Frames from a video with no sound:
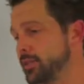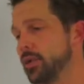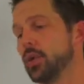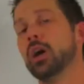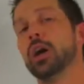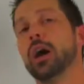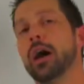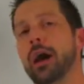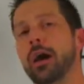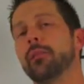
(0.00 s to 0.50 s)
So
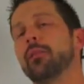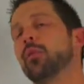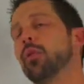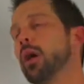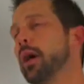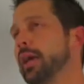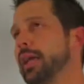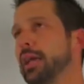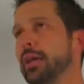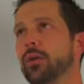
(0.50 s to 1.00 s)

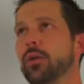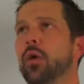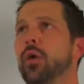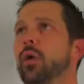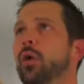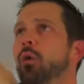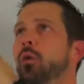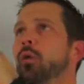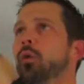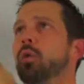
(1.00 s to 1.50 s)
again,
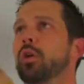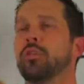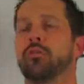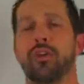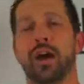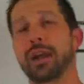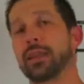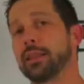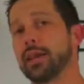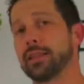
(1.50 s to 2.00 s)
we're
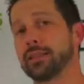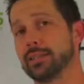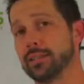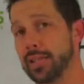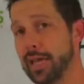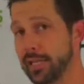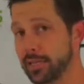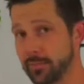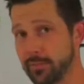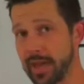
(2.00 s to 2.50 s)
finalizing
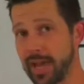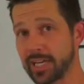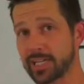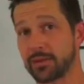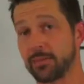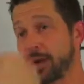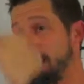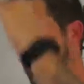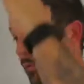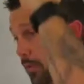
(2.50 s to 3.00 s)
that at the
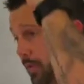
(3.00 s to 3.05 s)
mastermind.